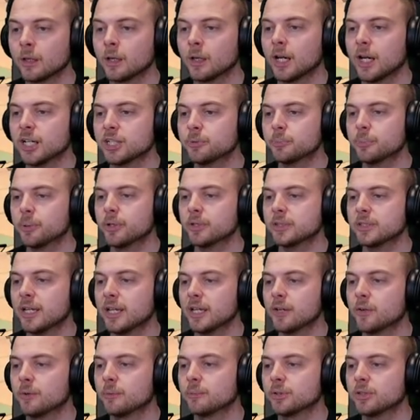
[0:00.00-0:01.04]
I suppose that
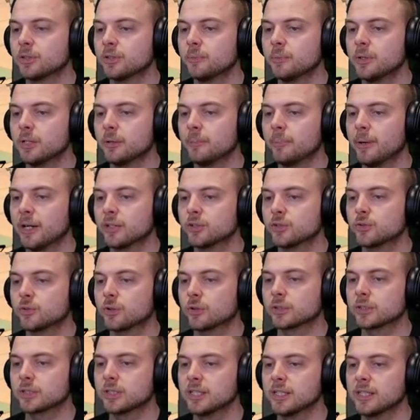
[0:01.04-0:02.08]
hero must have been about as strong
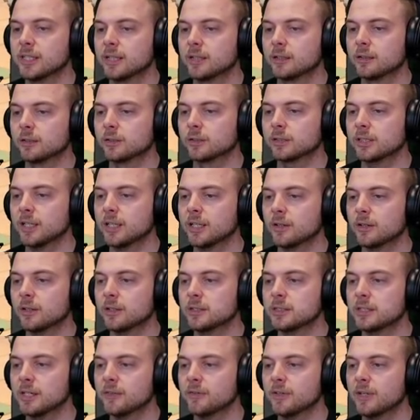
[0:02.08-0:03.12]
as Lee then. Looks like you're going
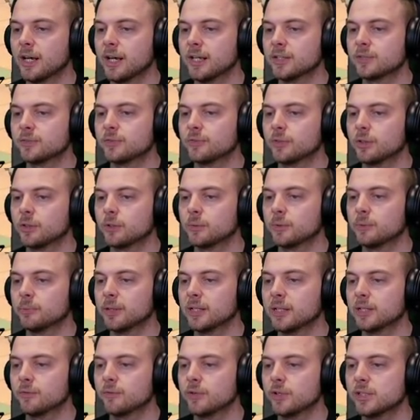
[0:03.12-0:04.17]
to have your hands full with
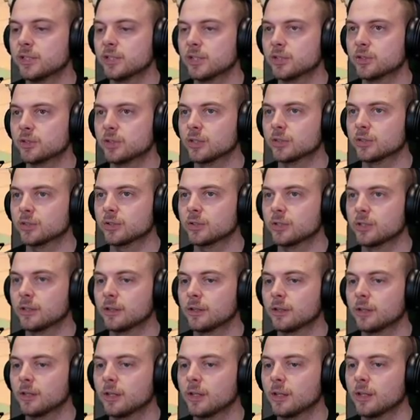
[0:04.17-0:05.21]
plenty of research though, Sonia.
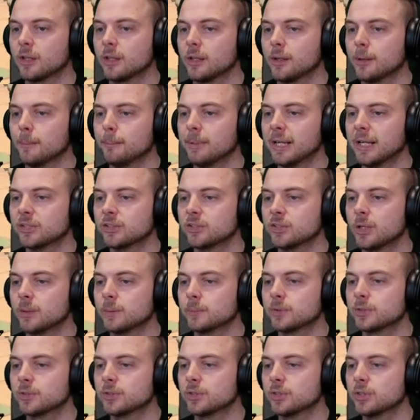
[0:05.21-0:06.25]
Black
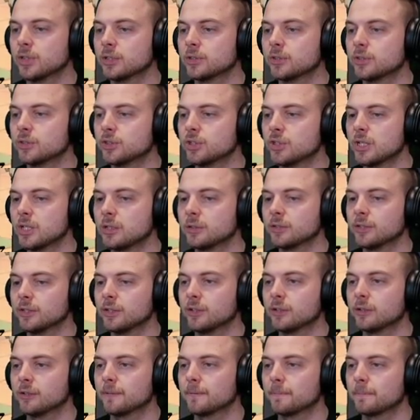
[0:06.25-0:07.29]
storms and swords and shield and
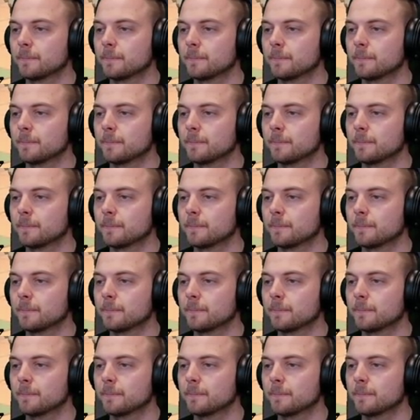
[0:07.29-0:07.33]
all.